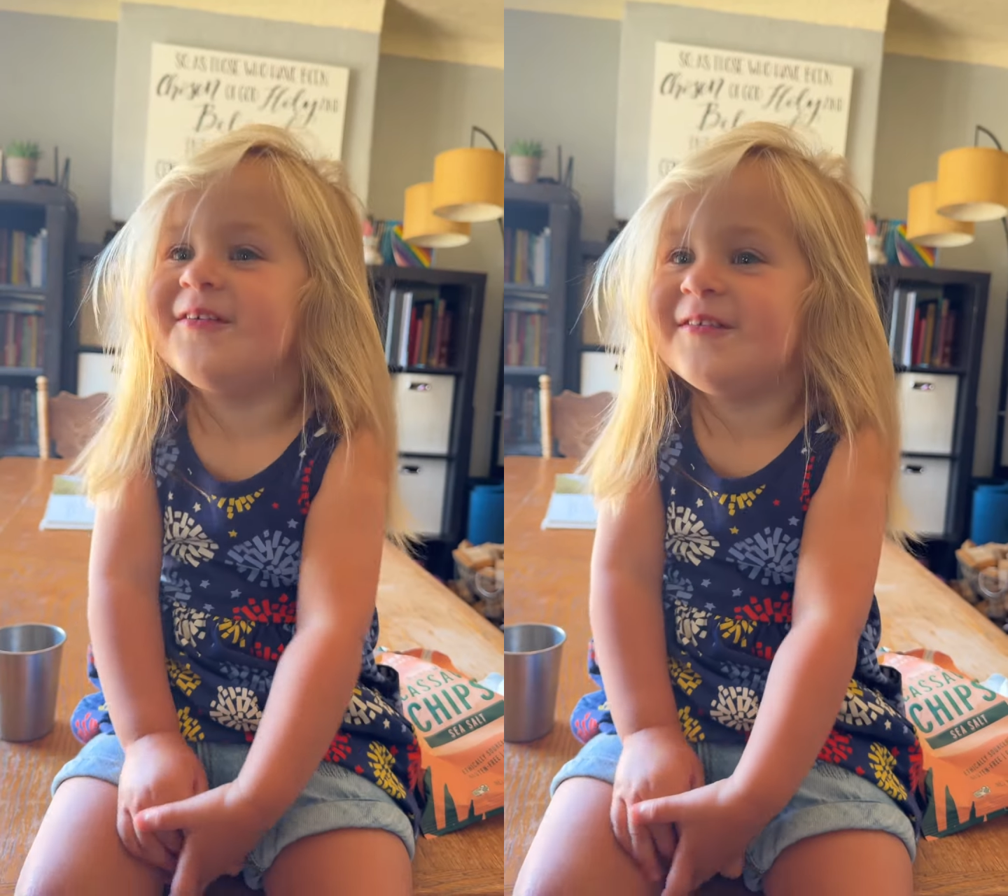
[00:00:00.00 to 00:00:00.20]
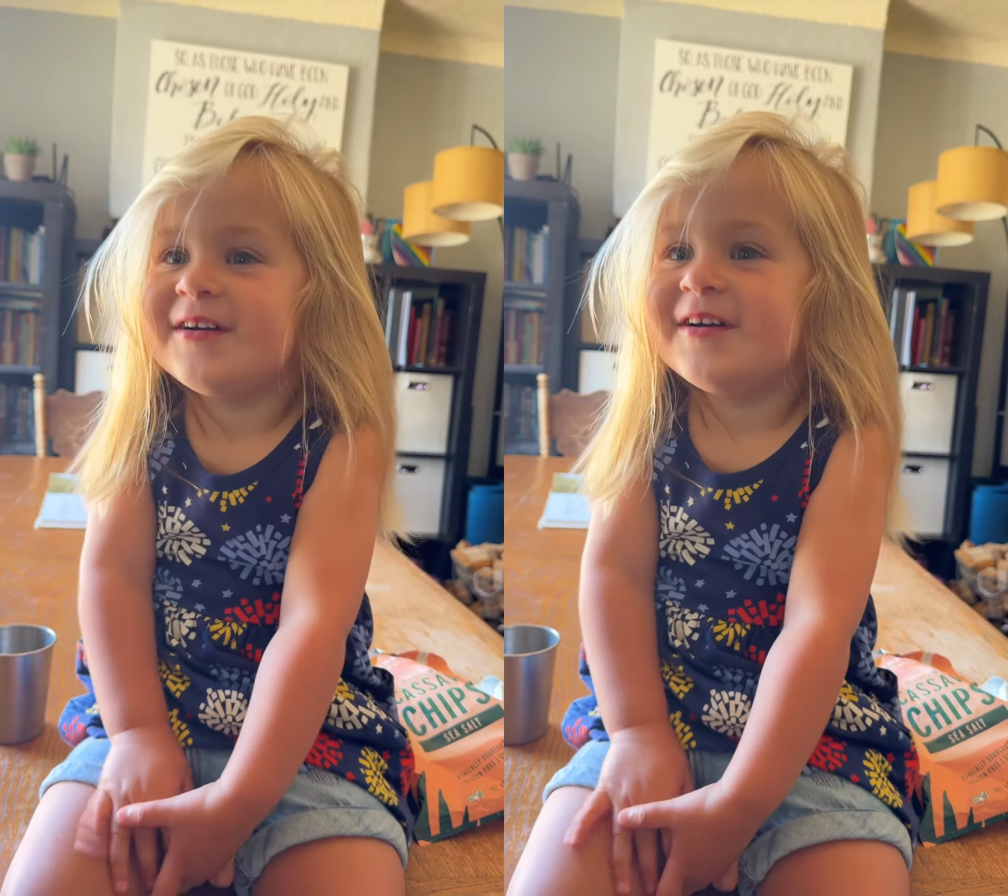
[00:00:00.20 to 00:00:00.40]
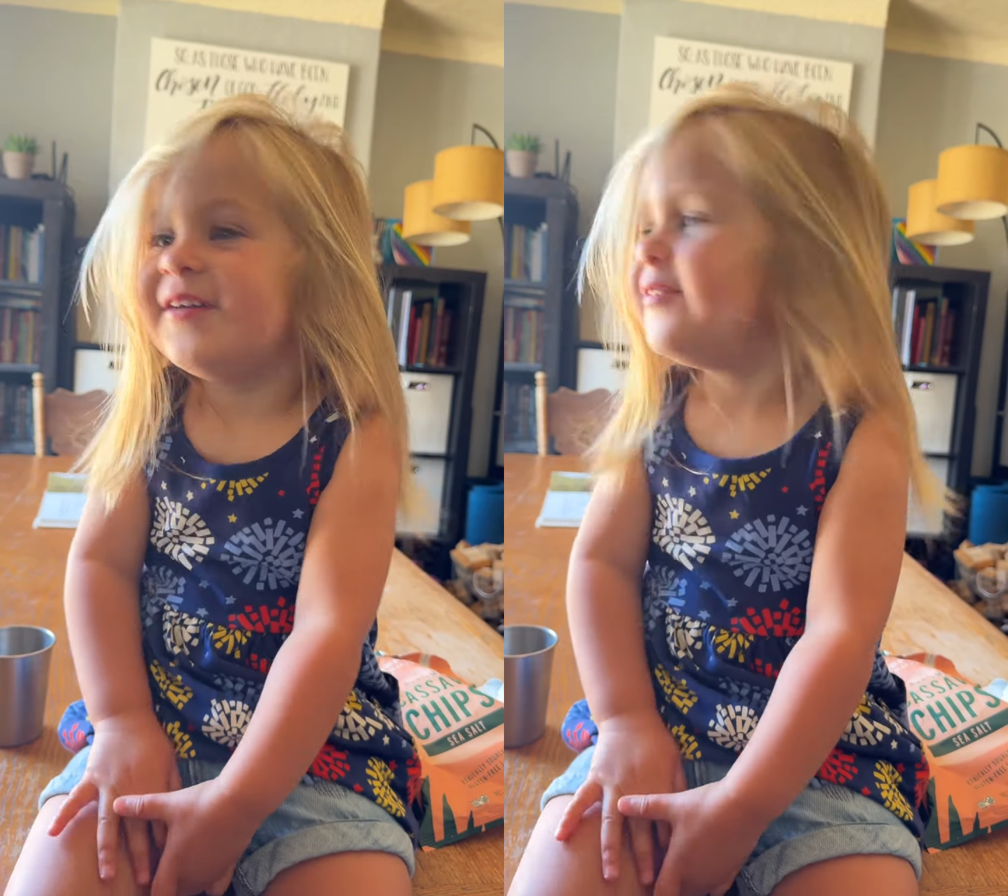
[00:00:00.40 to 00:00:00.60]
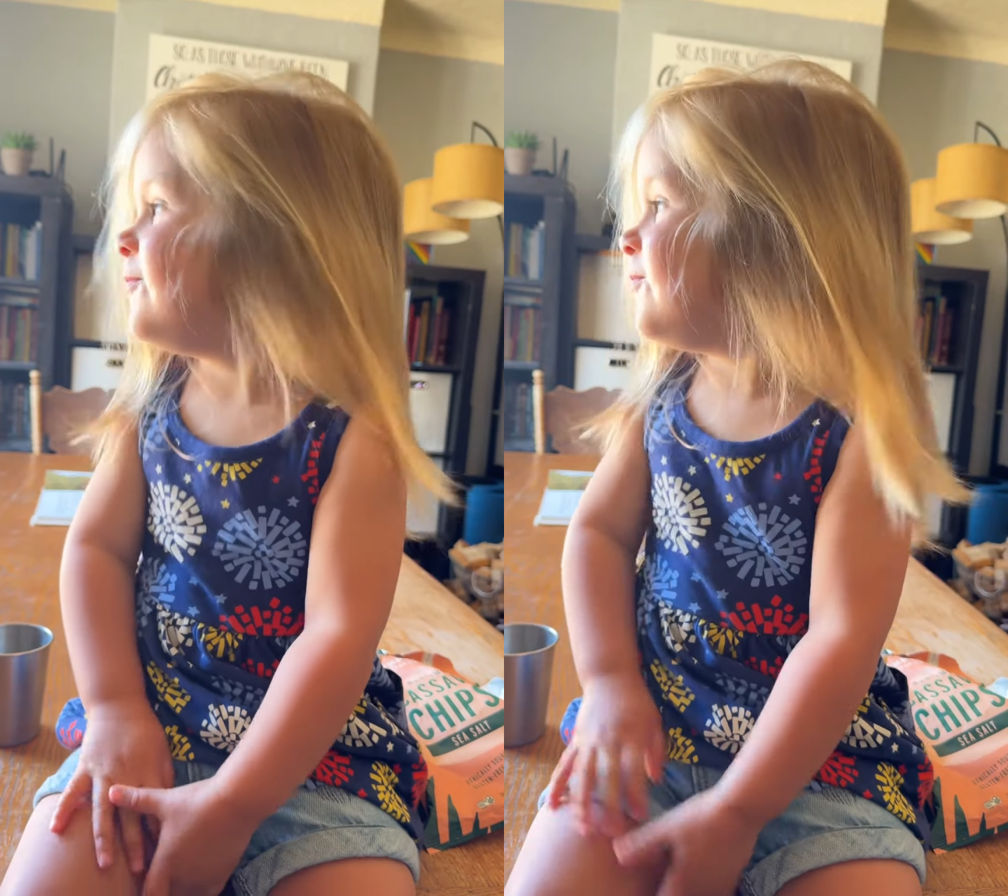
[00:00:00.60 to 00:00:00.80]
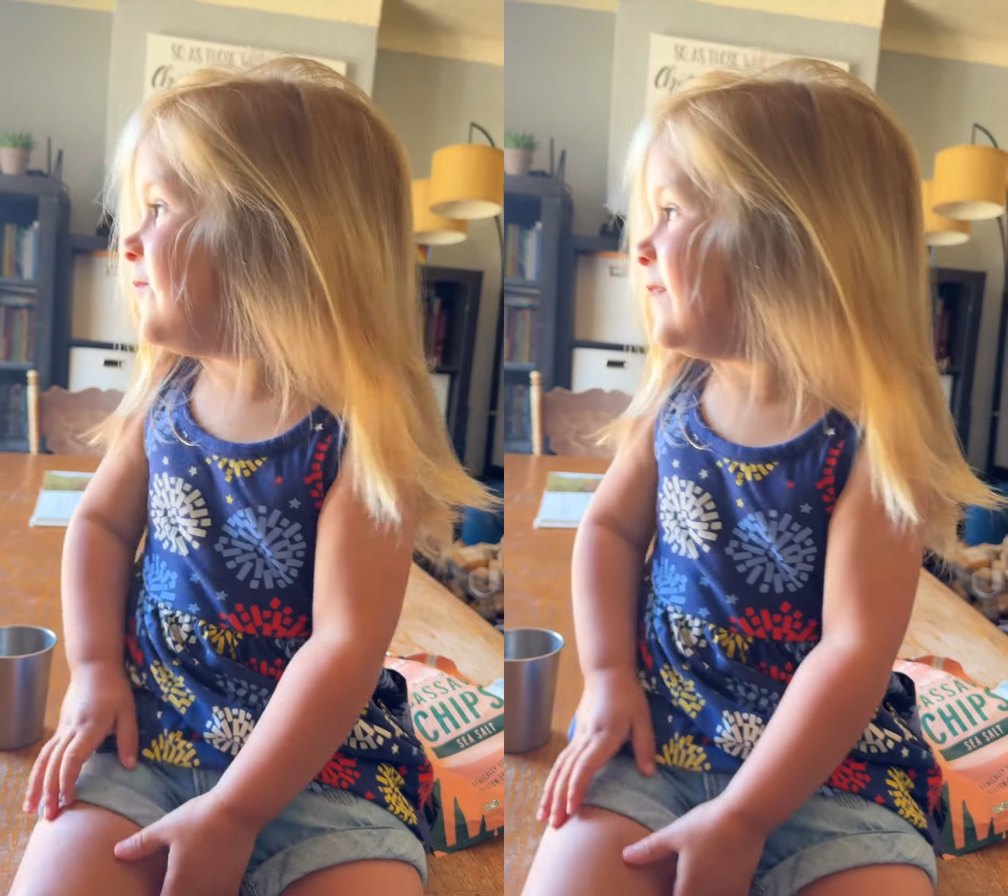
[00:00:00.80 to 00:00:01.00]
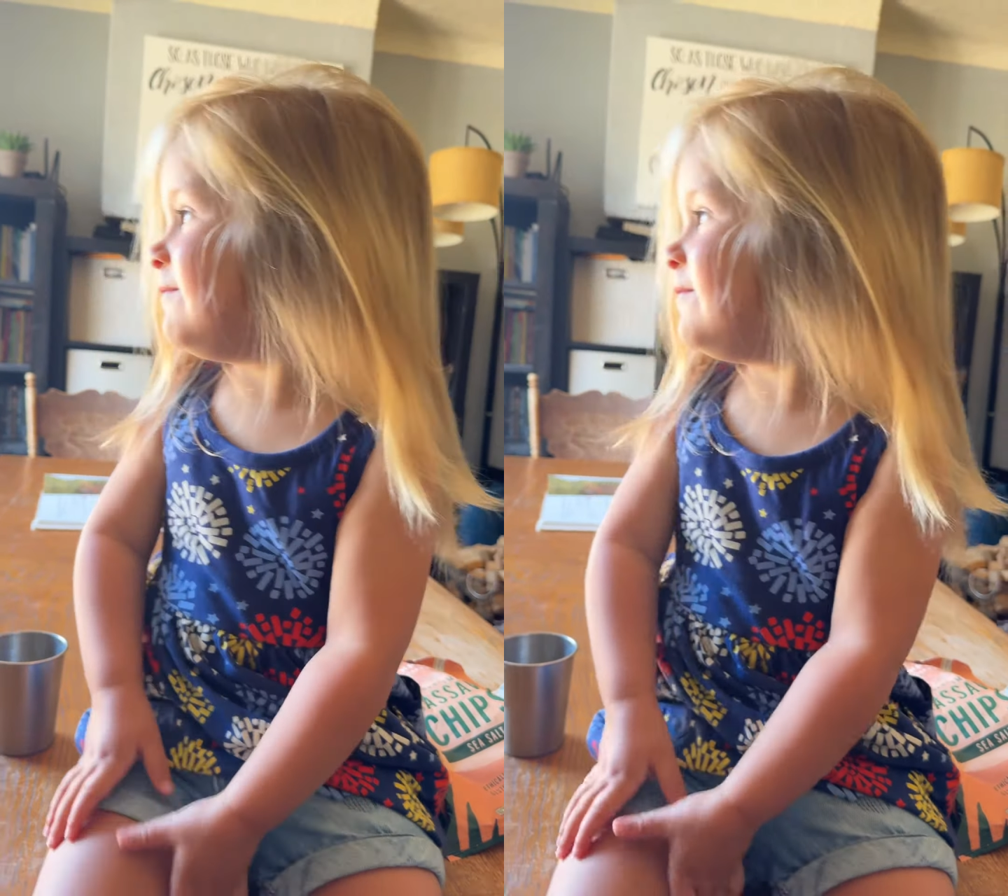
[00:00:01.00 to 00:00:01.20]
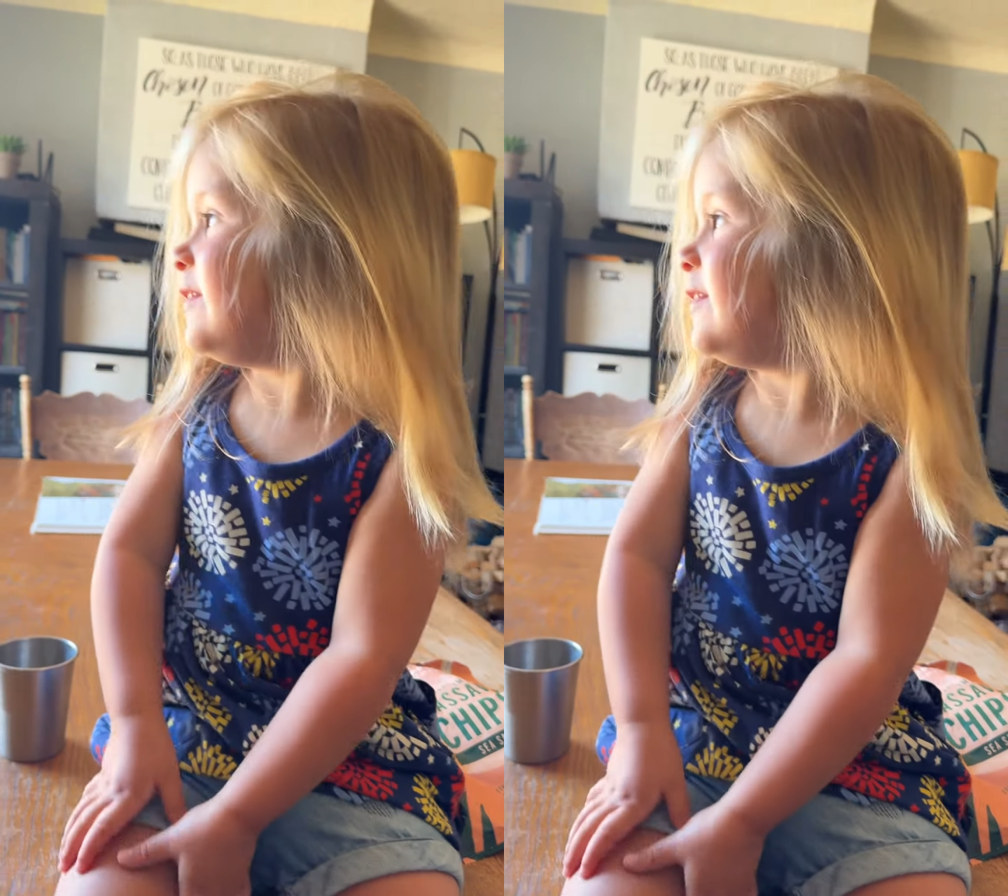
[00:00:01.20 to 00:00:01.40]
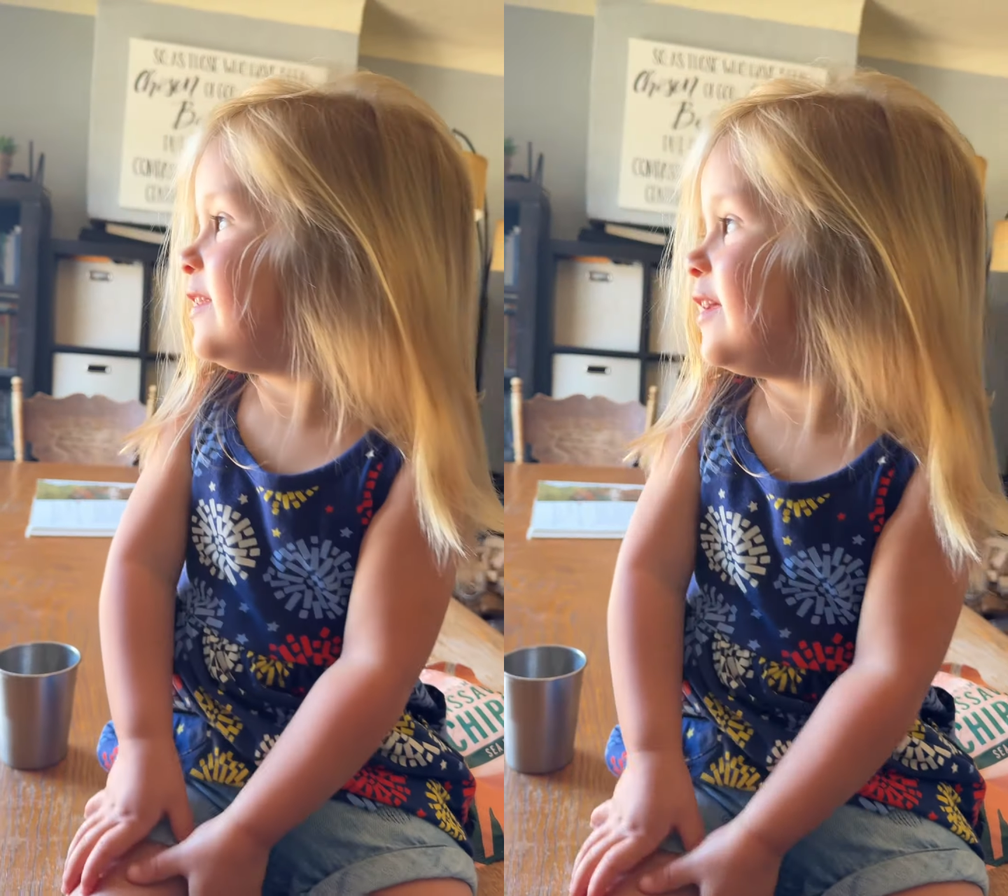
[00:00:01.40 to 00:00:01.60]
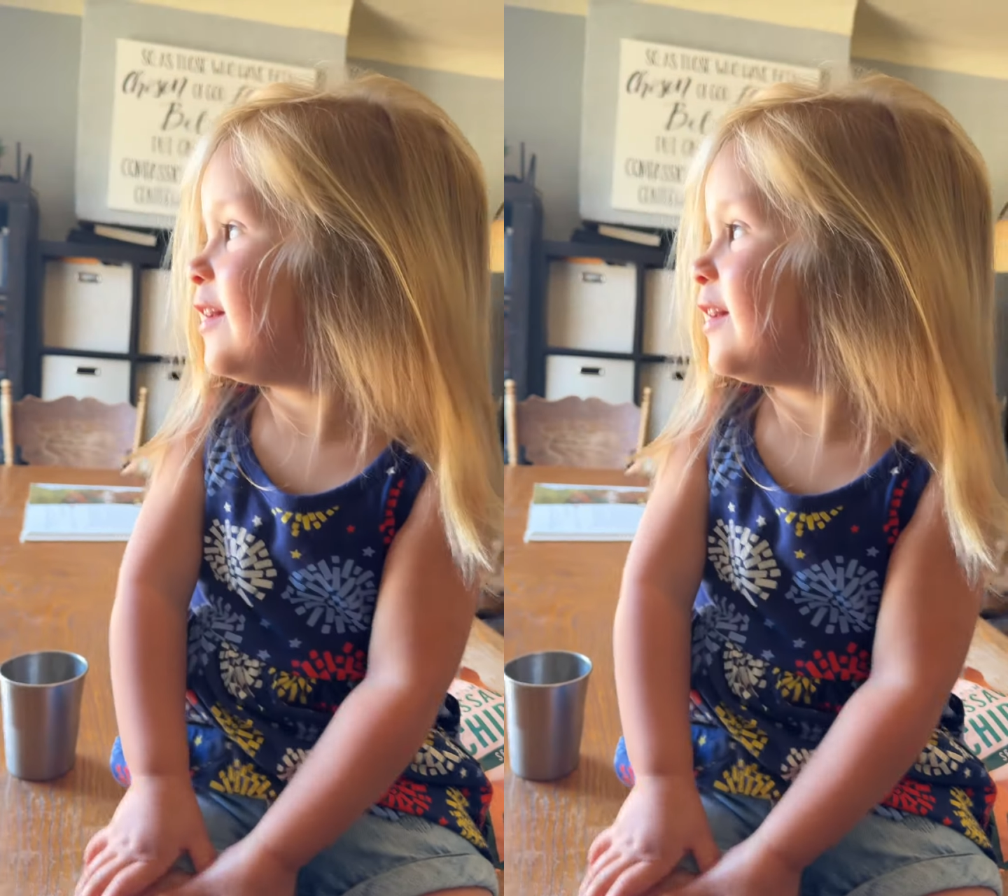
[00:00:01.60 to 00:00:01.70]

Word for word: No, where? Seaweed.